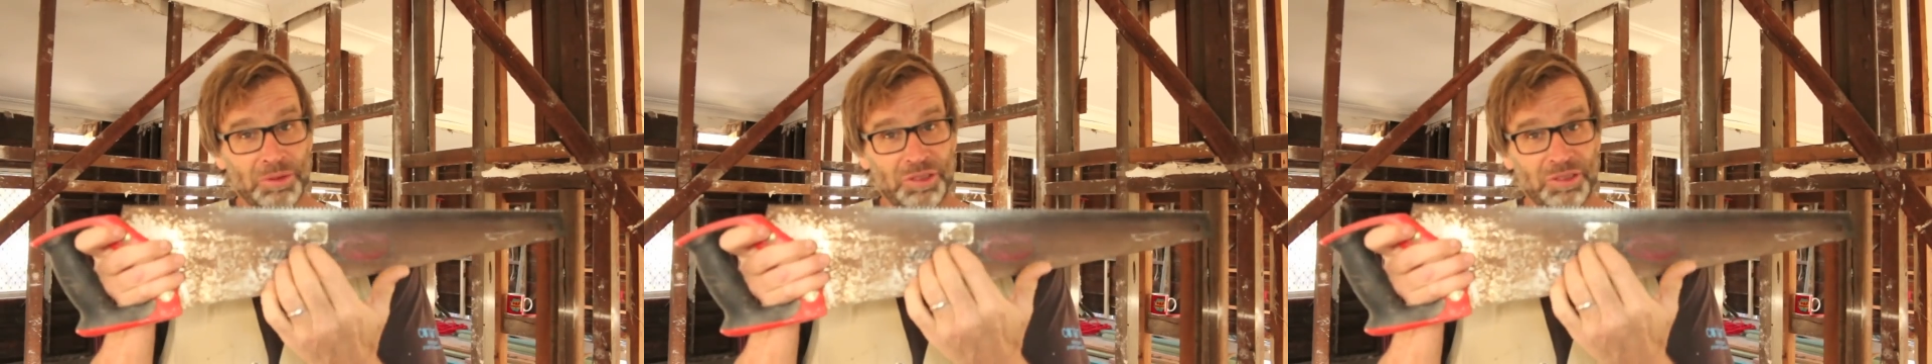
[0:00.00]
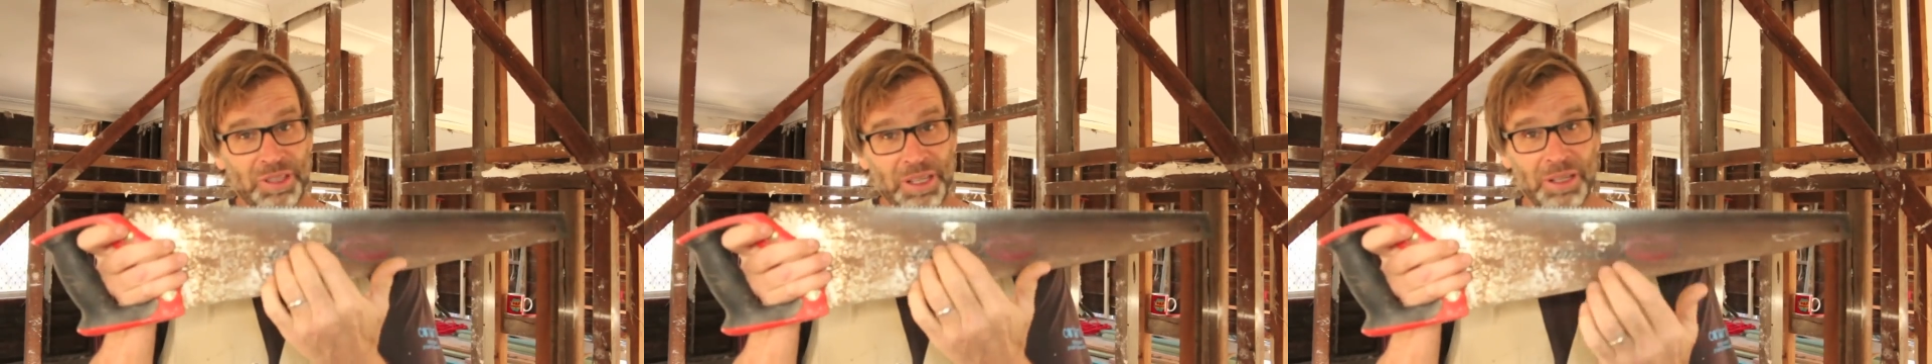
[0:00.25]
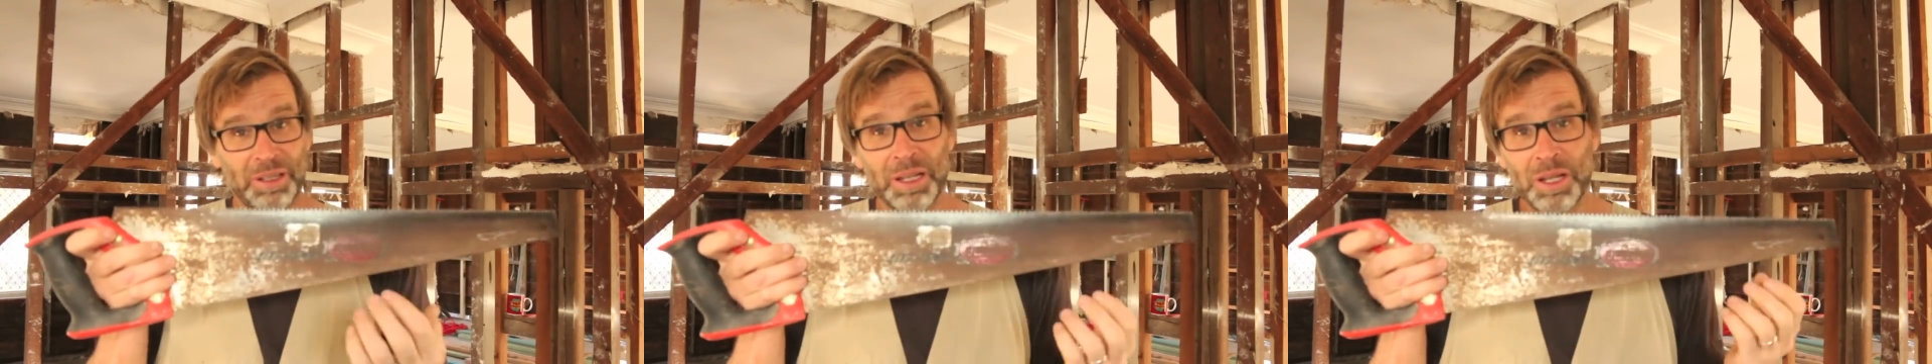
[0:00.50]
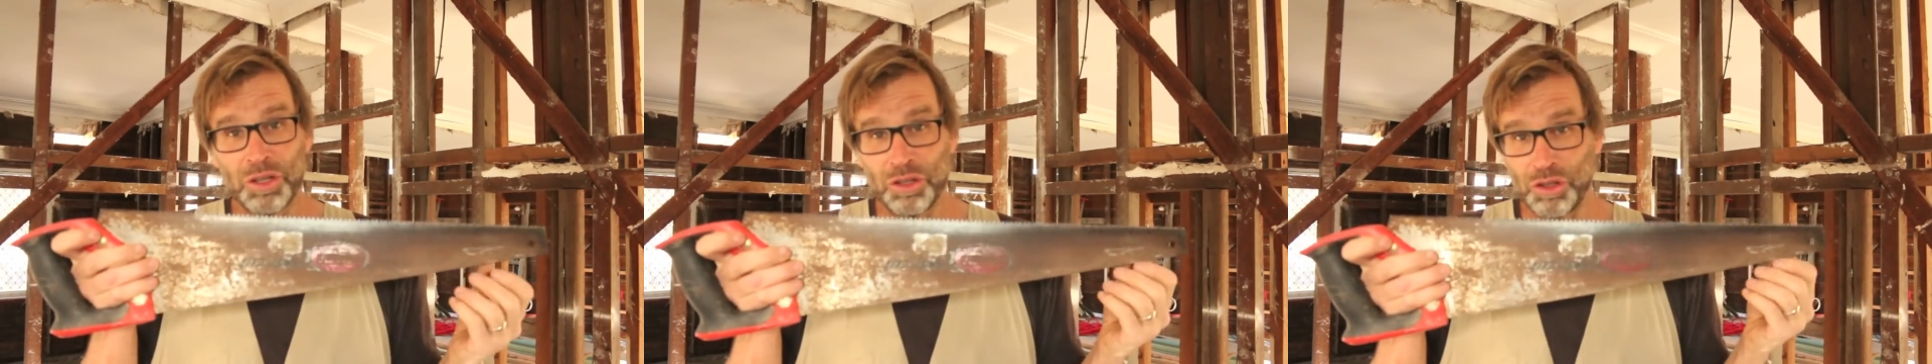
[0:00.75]
of
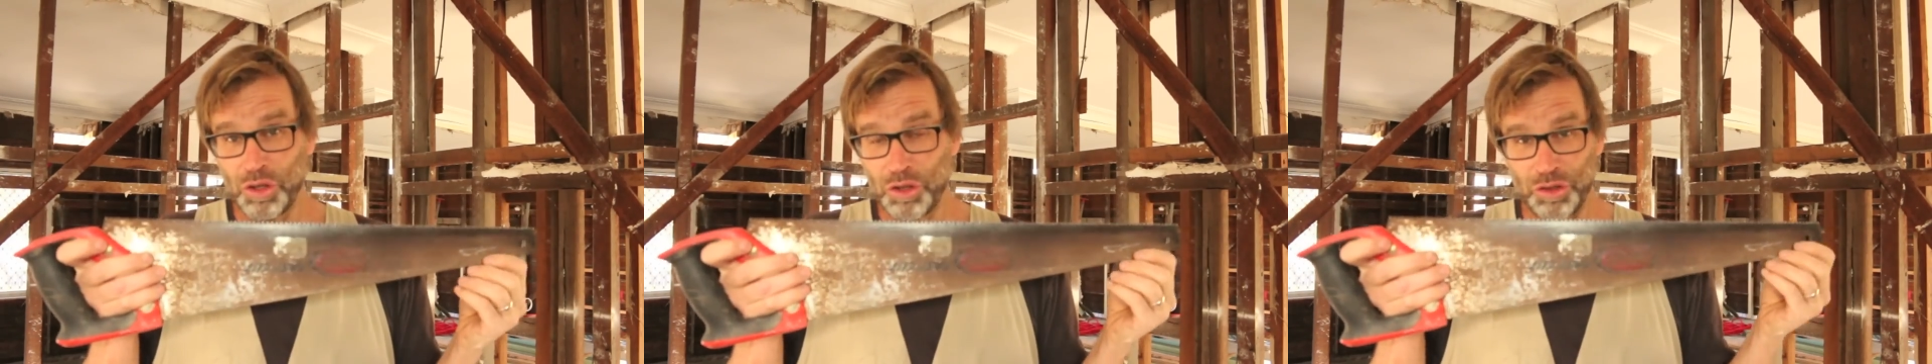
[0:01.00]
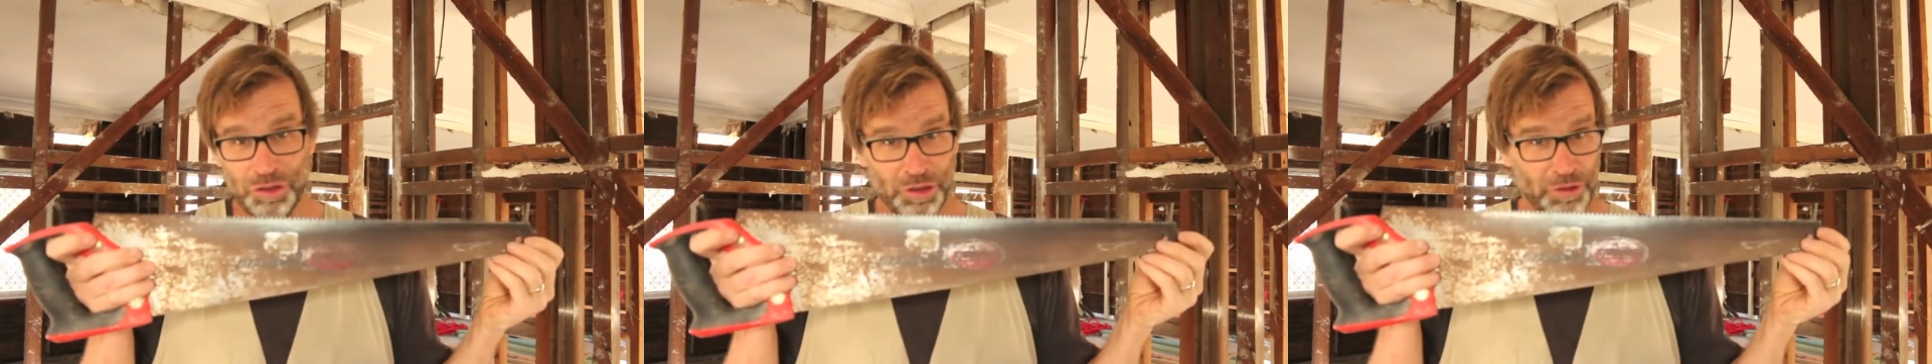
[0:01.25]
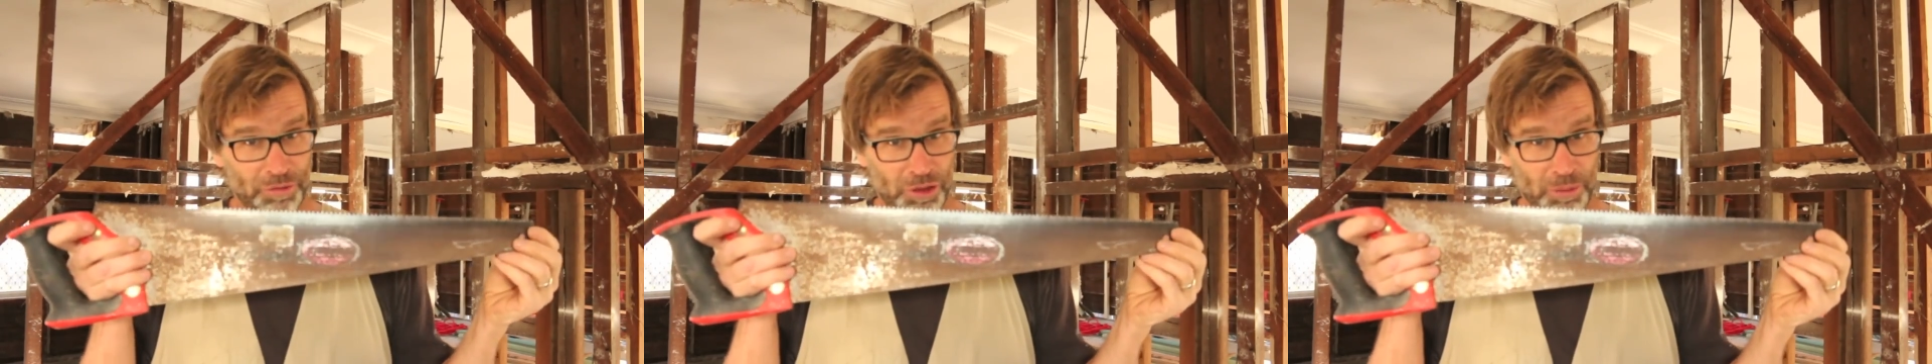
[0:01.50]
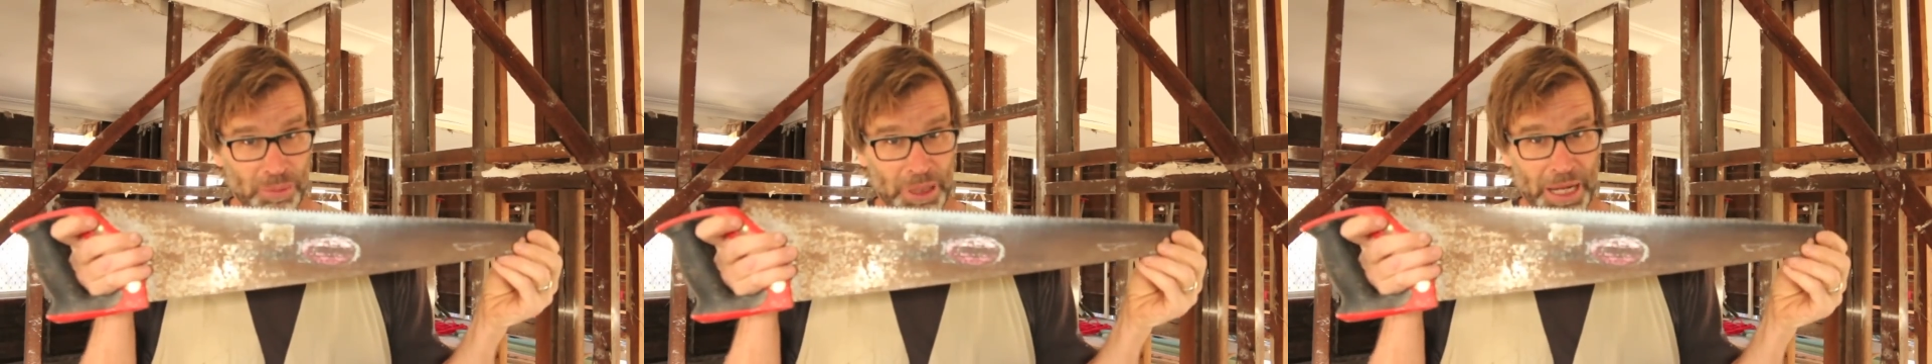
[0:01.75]
steel used
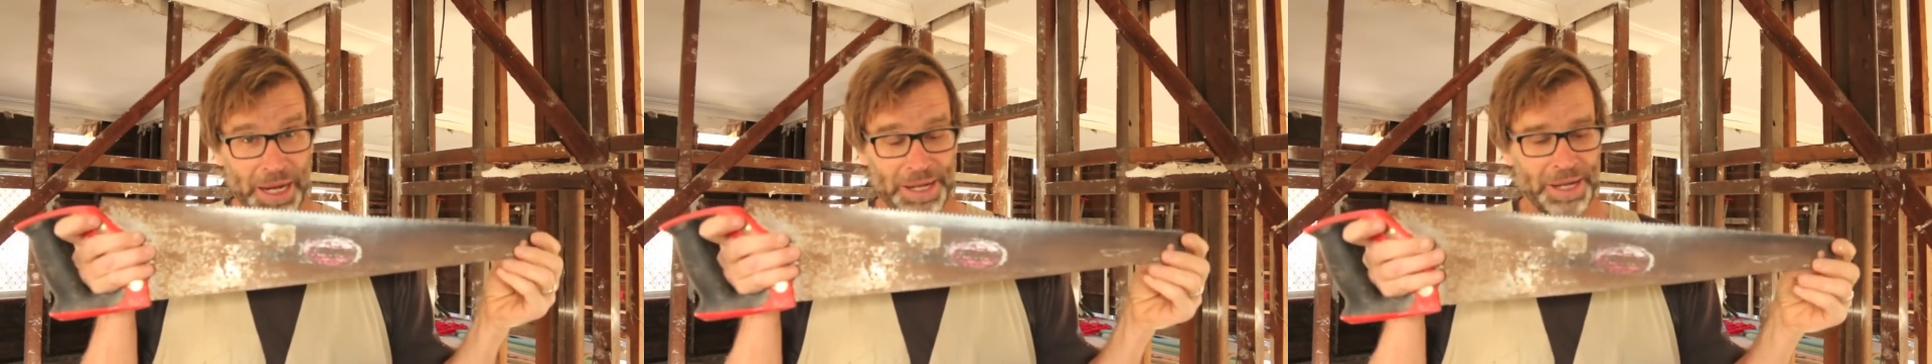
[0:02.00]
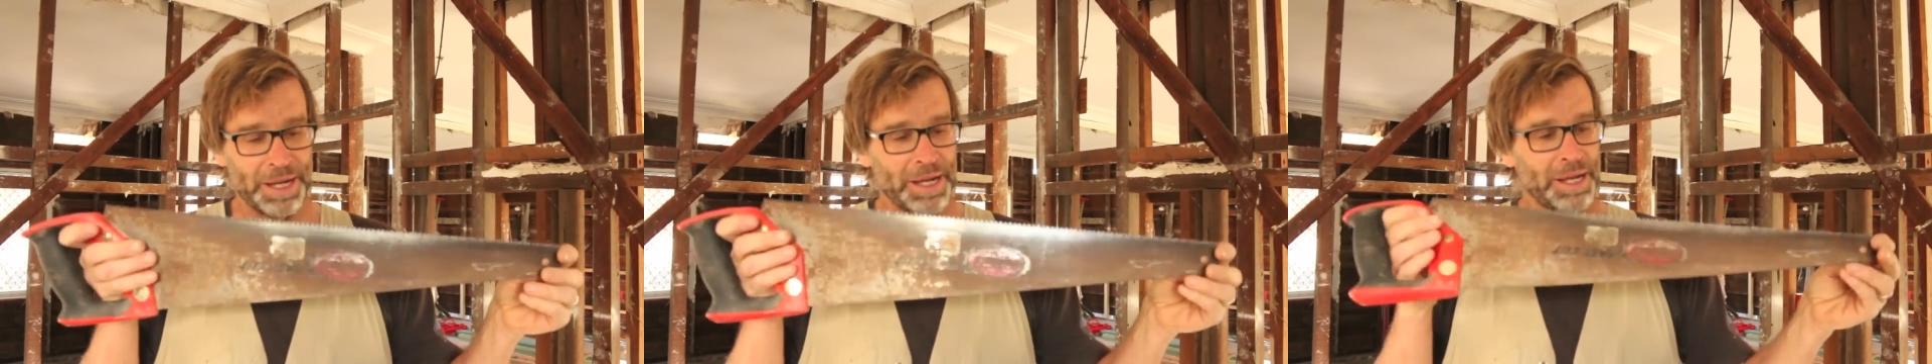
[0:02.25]
for the blade.